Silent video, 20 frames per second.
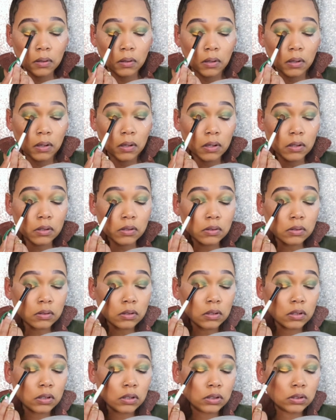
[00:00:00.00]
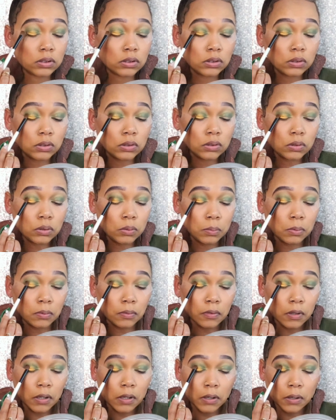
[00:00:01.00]
That joker is super
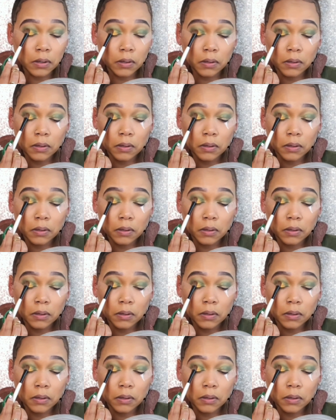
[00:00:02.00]
fire.